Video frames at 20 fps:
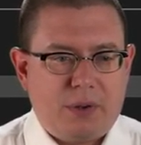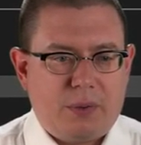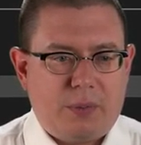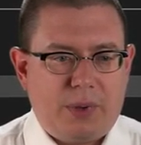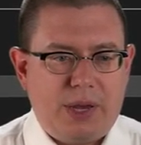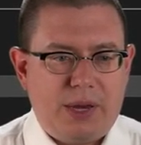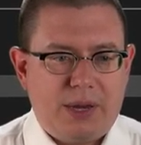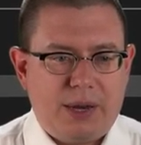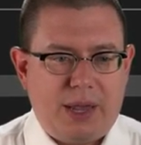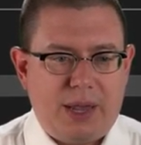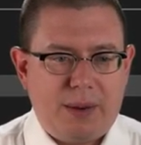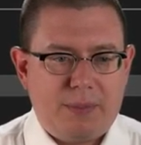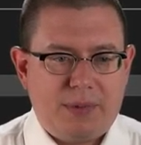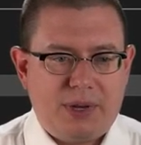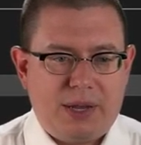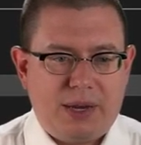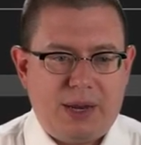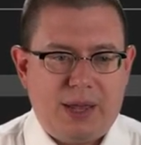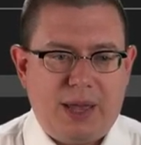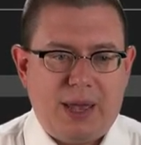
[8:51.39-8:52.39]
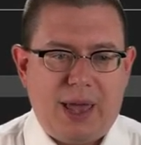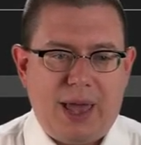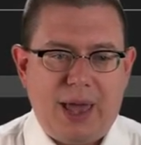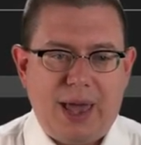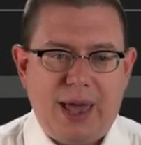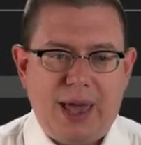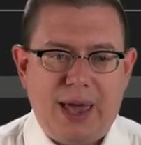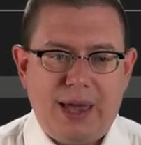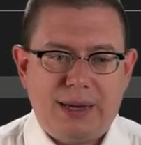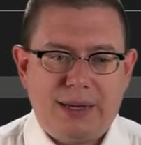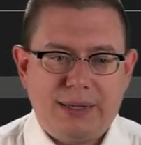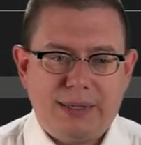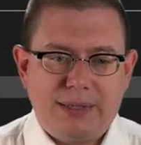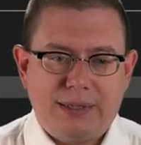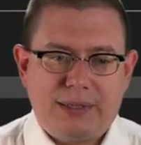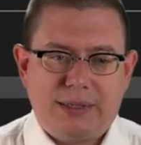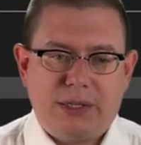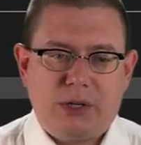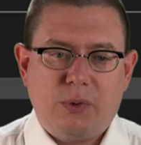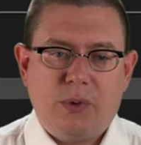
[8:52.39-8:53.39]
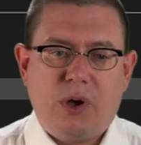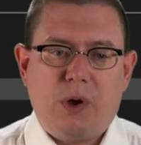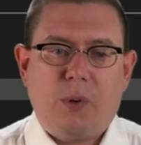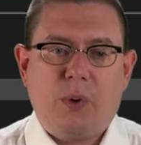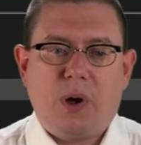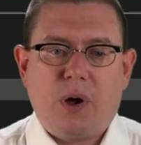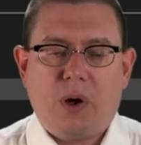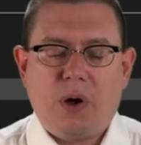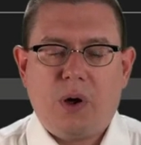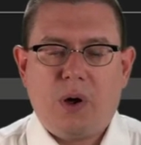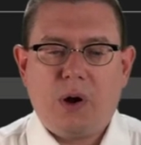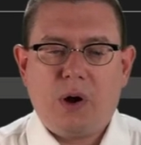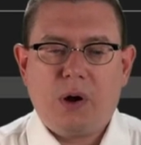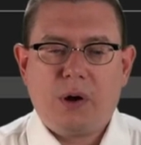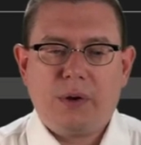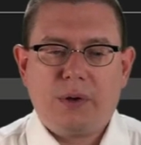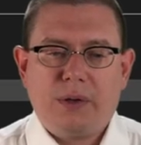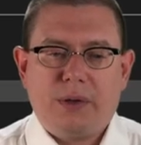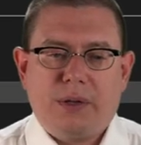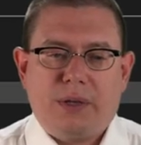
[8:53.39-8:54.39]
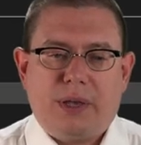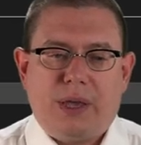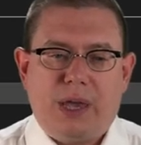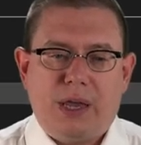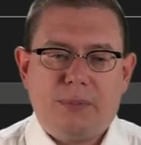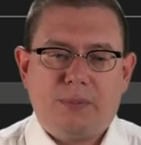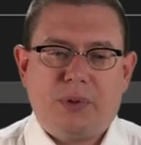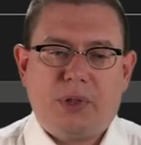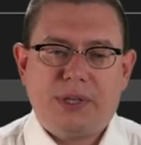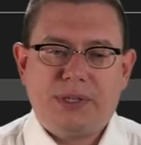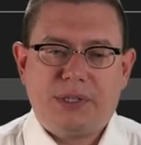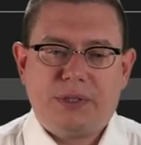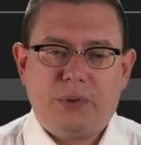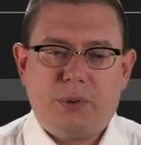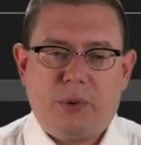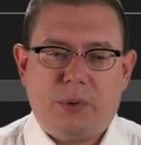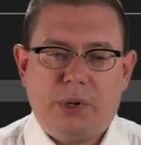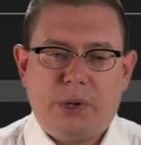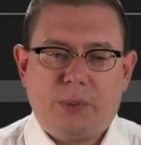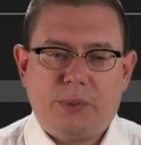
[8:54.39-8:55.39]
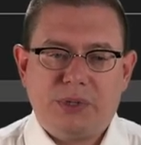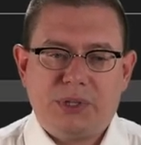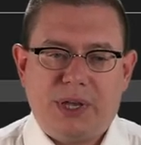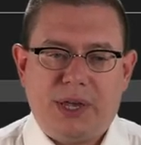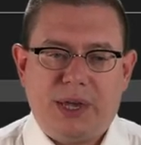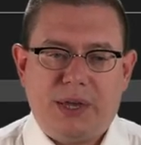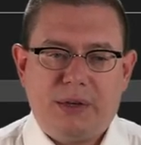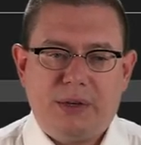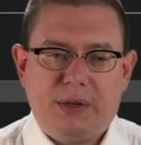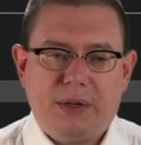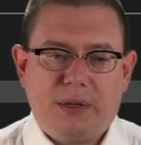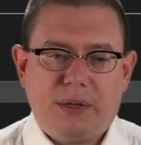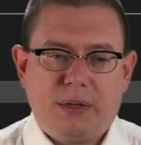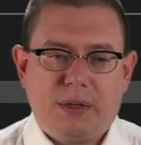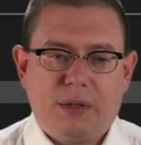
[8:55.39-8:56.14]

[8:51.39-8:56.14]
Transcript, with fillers: We named it add 0r, n plus 0 equals n.